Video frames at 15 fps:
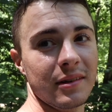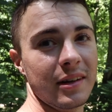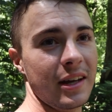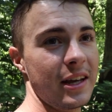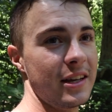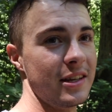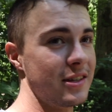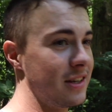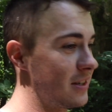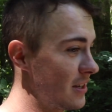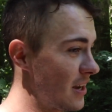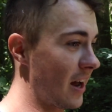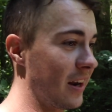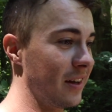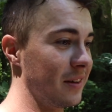He's
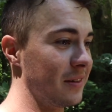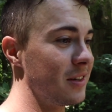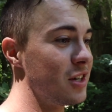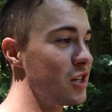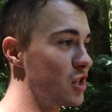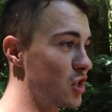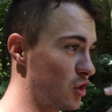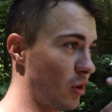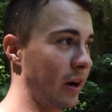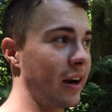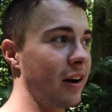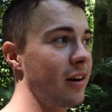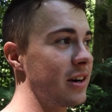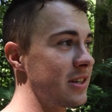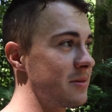got a
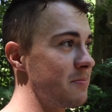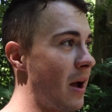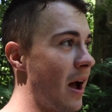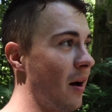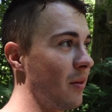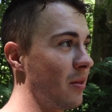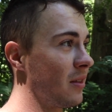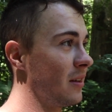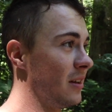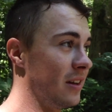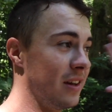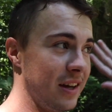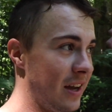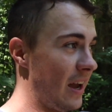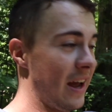stringer in his mouth,
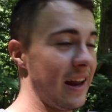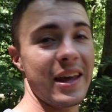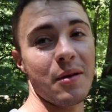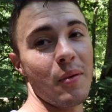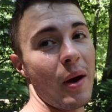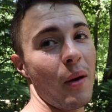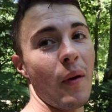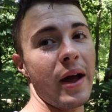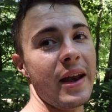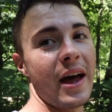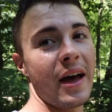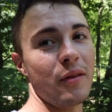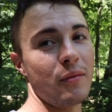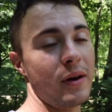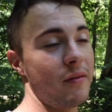and he went way down
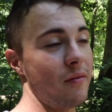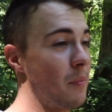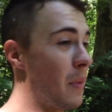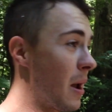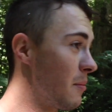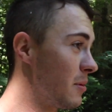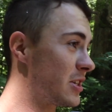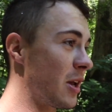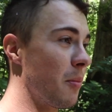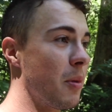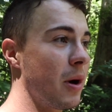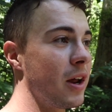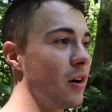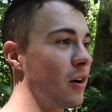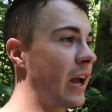the river. Maybe
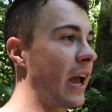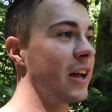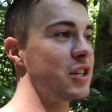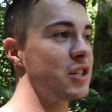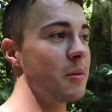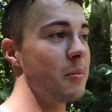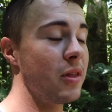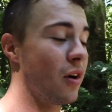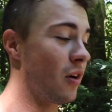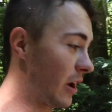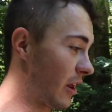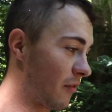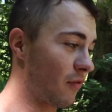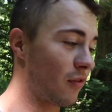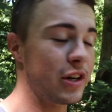somebody will catch him and they'll get
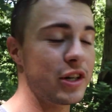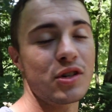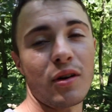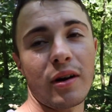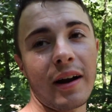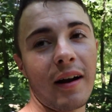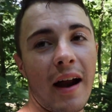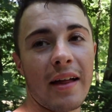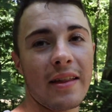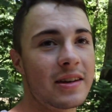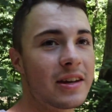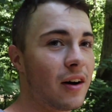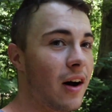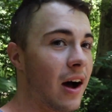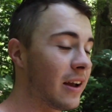a free stringer out of the
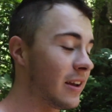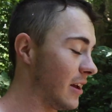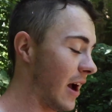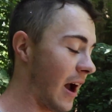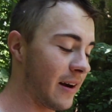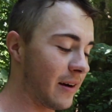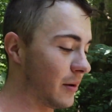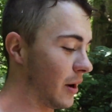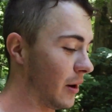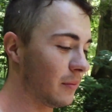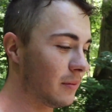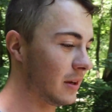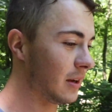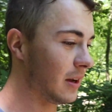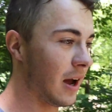deal. Yeah, I don't know.
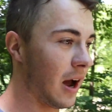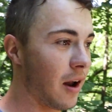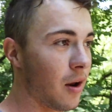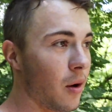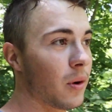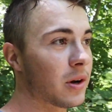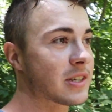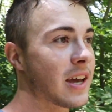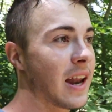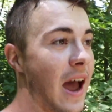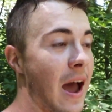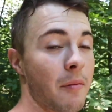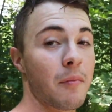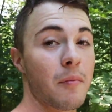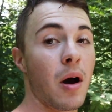I don't know what's going to
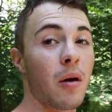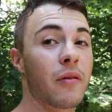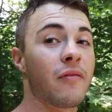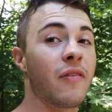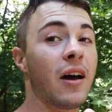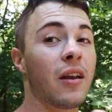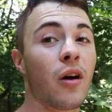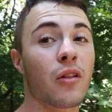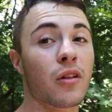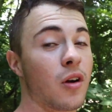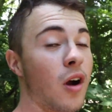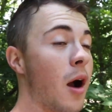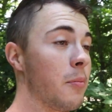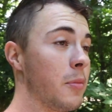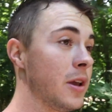happen. But we found all the
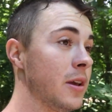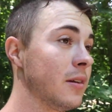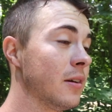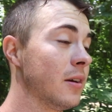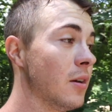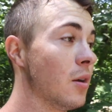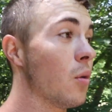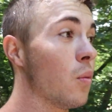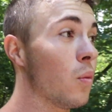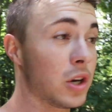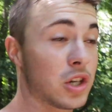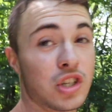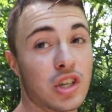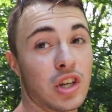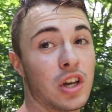crappie, which
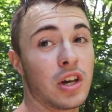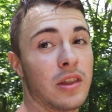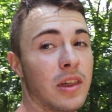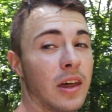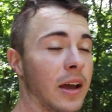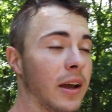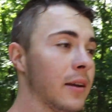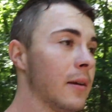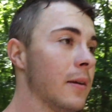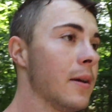is a good thing.